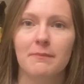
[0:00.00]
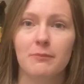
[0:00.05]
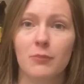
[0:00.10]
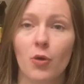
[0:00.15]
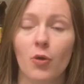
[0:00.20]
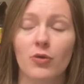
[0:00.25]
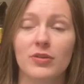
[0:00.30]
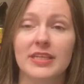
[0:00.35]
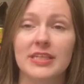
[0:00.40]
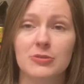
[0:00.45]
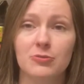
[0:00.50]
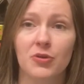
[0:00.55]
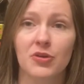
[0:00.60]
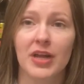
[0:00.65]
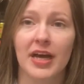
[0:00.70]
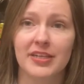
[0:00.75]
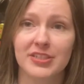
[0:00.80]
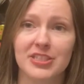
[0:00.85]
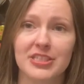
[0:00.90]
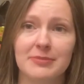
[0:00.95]
but this
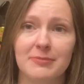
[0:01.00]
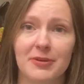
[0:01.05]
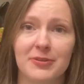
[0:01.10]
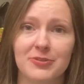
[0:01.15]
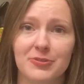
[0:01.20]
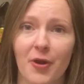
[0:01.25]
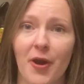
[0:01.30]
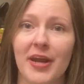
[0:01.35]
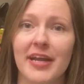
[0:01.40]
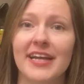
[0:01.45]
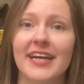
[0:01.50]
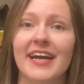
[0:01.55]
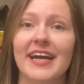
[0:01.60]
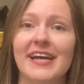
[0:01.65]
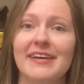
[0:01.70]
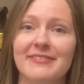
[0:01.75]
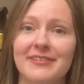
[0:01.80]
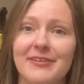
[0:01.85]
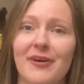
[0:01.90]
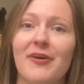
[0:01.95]
one actually smells great.
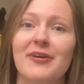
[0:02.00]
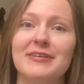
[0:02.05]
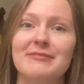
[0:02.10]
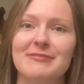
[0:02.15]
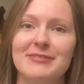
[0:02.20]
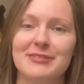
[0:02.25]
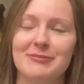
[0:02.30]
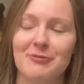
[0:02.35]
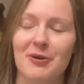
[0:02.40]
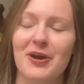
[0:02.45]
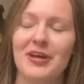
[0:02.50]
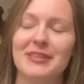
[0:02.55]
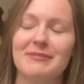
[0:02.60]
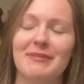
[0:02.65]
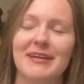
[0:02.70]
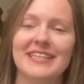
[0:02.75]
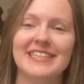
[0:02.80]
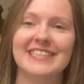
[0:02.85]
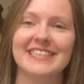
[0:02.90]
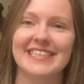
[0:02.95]
I thought it was worth
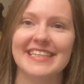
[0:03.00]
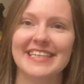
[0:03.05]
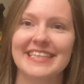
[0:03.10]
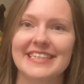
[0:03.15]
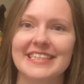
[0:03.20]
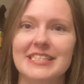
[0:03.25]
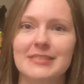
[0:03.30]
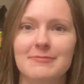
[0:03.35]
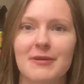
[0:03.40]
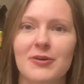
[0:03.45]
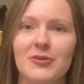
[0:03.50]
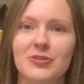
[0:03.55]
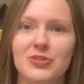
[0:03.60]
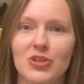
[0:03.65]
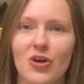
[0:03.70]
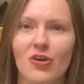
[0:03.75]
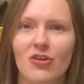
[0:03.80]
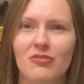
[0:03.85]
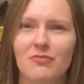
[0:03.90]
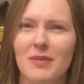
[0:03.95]
mentioning. It smells
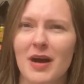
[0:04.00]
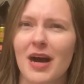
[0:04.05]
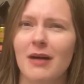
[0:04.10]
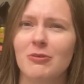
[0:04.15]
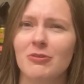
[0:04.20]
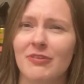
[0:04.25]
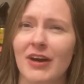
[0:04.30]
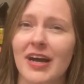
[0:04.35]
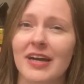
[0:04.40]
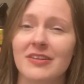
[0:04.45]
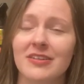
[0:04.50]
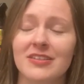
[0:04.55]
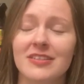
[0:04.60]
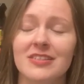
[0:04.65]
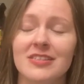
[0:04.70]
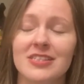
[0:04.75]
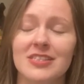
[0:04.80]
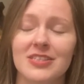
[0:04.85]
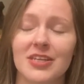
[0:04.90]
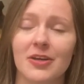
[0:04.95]
of Parma
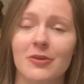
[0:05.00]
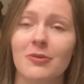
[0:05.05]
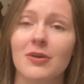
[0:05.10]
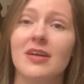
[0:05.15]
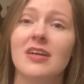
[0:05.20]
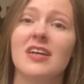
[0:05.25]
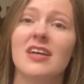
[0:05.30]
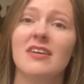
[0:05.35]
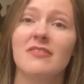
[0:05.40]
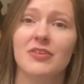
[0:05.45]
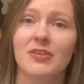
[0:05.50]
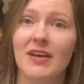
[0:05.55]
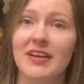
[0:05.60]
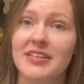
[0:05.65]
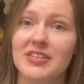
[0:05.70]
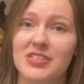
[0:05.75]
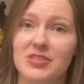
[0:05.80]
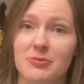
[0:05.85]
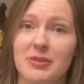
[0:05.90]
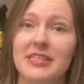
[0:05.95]
violets, so if you like
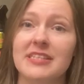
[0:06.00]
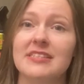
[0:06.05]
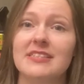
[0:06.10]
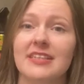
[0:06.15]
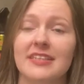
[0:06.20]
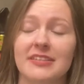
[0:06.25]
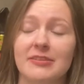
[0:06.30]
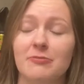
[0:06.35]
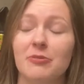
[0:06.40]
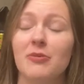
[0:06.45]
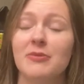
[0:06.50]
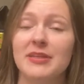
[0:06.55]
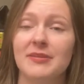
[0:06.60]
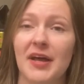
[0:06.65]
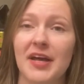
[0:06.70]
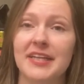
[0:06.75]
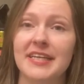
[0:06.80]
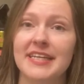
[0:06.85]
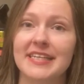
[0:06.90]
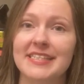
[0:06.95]
the sweets then you probably
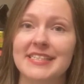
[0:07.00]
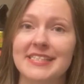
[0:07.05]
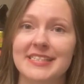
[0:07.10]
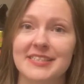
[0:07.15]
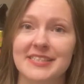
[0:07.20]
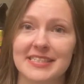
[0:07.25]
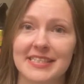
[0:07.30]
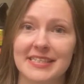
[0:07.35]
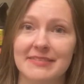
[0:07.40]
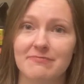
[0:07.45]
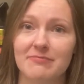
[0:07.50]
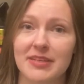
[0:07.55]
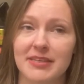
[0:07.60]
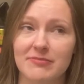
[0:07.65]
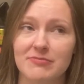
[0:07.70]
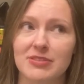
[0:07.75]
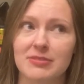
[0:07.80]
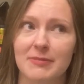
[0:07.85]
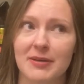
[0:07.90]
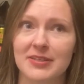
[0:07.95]
like this, because it
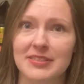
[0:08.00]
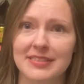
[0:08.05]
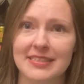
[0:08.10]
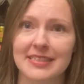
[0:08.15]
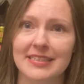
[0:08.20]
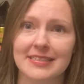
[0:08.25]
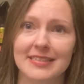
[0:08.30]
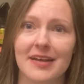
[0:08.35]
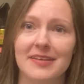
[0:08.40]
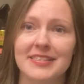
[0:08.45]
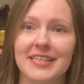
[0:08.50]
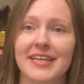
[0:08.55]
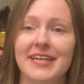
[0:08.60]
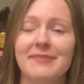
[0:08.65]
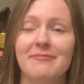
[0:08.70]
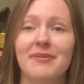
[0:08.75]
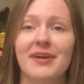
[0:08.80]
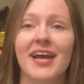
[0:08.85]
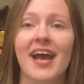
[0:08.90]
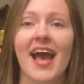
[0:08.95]
smells the exact
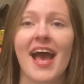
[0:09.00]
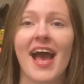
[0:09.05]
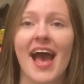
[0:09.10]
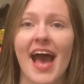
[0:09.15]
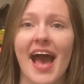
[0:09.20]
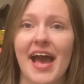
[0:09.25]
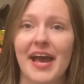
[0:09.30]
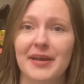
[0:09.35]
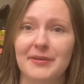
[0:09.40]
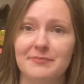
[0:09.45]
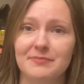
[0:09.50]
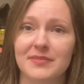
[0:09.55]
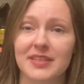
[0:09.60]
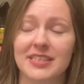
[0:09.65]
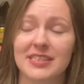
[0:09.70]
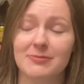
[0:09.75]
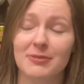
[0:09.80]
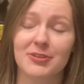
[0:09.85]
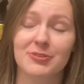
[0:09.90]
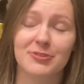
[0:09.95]
same.
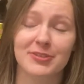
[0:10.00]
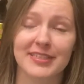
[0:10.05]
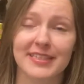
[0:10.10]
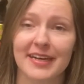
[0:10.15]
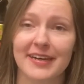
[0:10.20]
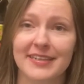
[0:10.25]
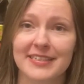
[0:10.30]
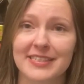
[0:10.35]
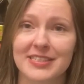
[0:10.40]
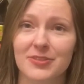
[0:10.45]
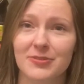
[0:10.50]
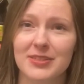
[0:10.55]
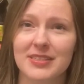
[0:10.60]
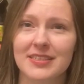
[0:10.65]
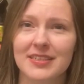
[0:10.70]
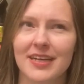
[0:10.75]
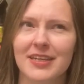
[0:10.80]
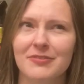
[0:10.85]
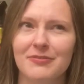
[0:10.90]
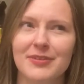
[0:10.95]
It smells really nice, so it's
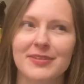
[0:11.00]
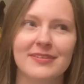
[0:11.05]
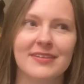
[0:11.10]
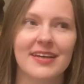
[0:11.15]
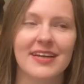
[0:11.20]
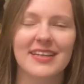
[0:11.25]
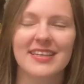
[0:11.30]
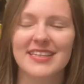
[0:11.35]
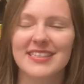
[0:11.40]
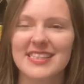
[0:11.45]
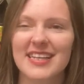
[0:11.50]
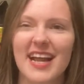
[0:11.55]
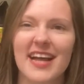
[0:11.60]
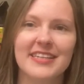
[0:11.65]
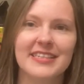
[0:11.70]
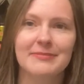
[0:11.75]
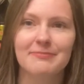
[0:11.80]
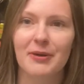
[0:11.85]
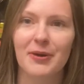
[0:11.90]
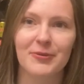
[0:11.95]
kind of an
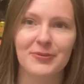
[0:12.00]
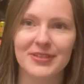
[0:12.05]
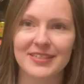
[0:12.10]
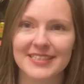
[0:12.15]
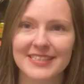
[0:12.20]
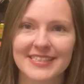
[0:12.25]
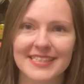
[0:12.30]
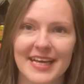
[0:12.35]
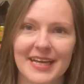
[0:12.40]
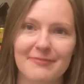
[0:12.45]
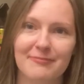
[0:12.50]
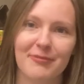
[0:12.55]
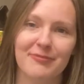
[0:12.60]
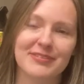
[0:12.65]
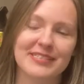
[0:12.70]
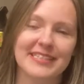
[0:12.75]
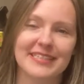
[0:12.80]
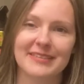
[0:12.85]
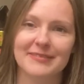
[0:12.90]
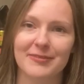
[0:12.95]
added bonus.
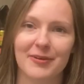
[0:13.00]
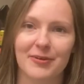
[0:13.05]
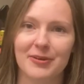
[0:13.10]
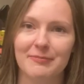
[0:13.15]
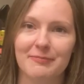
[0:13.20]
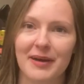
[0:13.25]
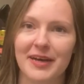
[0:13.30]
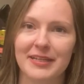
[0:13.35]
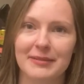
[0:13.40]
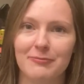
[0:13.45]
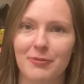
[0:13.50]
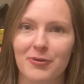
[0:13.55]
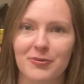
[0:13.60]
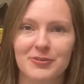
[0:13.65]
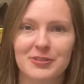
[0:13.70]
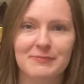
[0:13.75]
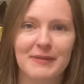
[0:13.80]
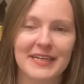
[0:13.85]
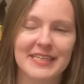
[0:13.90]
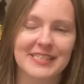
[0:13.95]
Obviously I'm not going to buy the
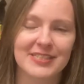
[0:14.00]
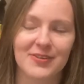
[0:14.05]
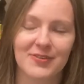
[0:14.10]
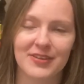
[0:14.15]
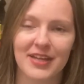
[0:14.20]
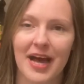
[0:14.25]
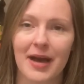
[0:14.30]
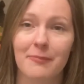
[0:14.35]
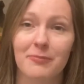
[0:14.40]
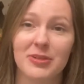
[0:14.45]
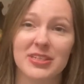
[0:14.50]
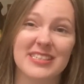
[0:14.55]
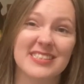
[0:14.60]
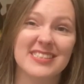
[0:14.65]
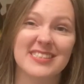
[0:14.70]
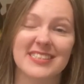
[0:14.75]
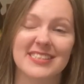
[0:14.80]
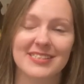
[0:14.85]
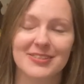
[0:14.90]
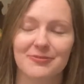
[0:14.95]
product based on that, but
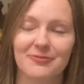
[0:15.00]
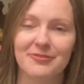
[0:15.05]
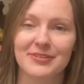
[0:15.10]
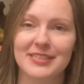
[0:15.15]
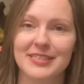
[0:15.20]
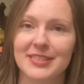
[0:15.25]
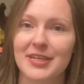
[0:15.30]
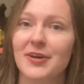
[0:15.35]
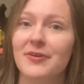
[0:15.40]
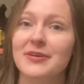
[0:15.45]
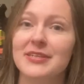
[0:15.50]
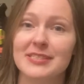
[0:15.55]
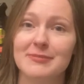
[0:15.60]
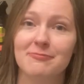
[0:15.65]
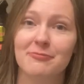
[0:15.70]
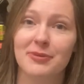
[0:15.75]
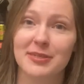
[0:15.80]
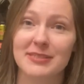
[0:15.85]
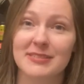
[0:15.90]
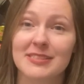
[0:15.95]
it's something to know. It
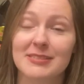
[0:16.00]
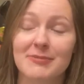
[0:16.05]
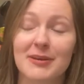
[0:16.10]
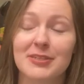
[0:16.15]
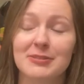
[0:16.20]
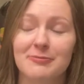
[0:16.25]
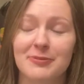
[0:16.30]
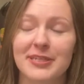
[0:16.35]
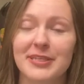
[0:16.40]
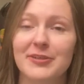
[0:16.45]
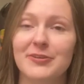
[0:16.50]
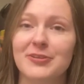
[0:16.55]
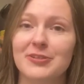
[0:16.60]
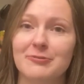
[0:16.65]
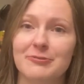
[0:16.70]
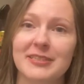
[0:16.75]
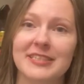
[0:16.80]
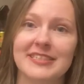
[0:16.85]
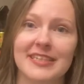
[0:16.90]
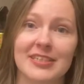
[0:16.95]
smells pretty
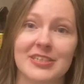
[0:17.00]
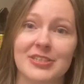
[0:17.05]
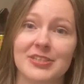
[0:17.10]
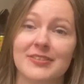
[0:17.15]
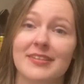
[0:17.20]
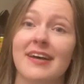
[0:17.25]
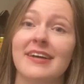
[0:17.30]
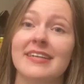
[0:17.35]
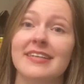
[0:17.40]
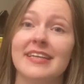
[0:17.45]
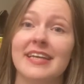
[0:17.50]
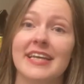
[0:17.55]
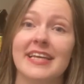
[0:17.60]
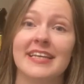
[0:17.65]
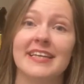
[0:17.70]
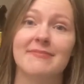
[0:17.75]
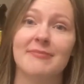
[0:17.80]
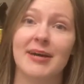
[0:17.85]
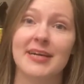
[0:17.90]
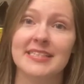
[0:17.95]
good, which I do like
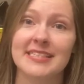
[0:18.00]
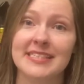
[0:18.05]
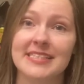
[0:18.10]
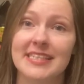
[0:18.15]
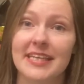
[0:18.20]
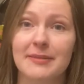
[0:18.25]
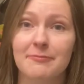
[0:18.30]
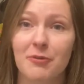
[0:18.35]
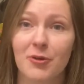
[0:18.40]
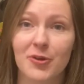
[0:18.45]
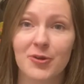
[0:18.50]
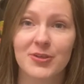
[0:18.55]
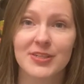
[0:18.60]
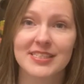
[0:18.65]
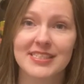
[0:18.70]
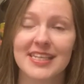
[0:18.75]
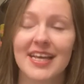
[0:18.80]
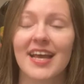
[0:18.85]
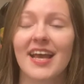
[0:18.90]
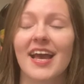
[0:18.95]
in my detailing
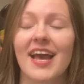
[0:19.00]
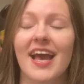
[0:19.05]
products.